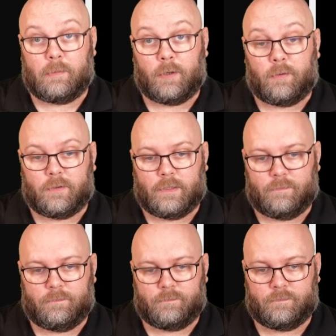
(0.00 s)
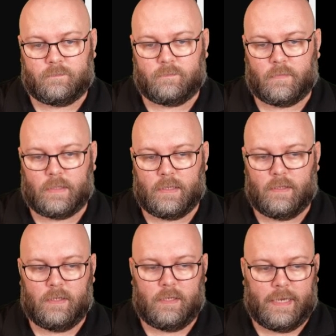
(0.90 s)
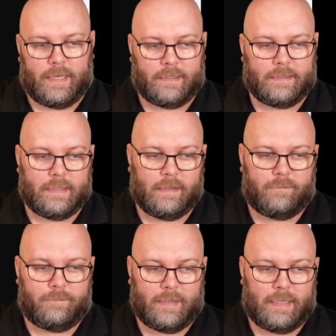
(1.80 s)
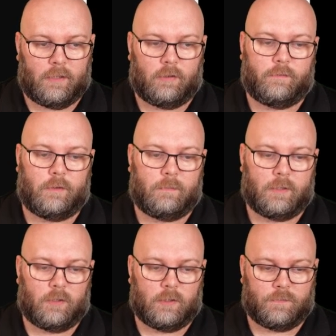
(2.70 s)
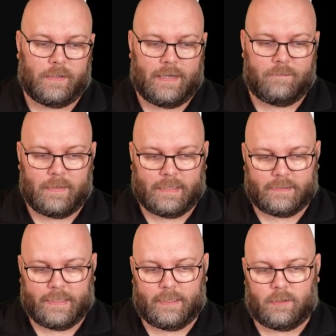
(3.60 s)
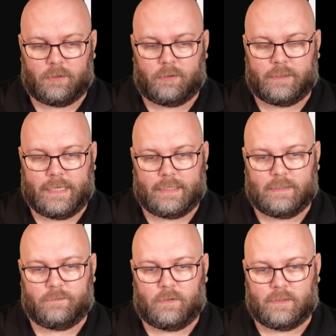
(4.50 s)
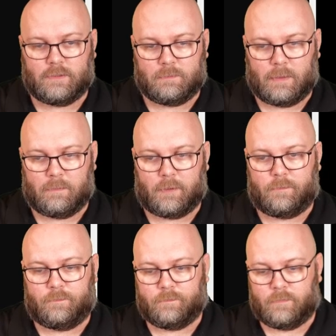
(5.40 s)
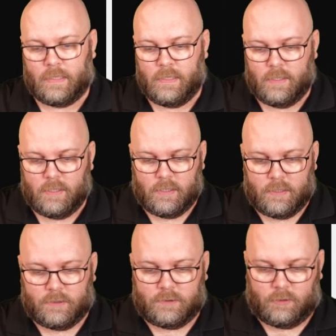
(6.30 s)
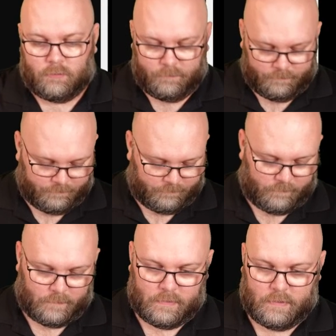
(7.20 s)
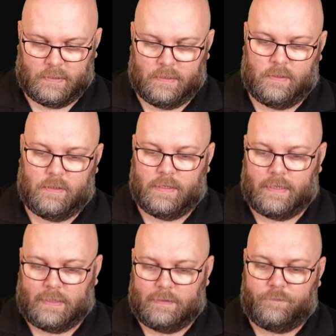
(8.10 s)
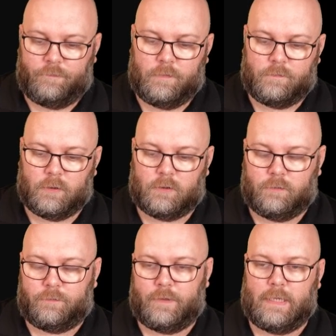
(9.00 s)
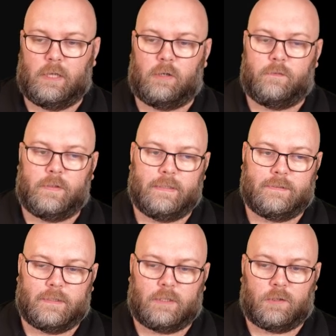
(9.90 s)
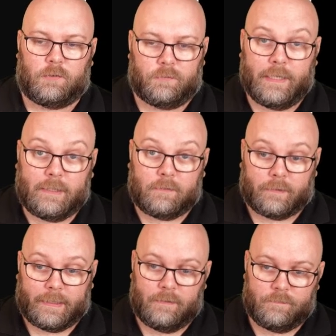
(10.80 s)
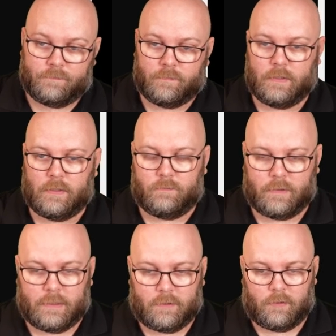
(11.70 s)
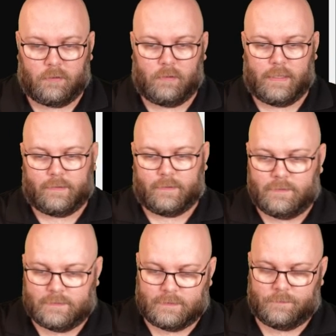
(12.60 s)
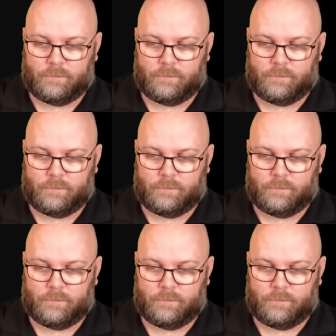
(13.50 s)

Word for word: priority. And it didn't fail over because we have maintained current active cluster member. So if we want to fail over this the correct way, we need to do like this.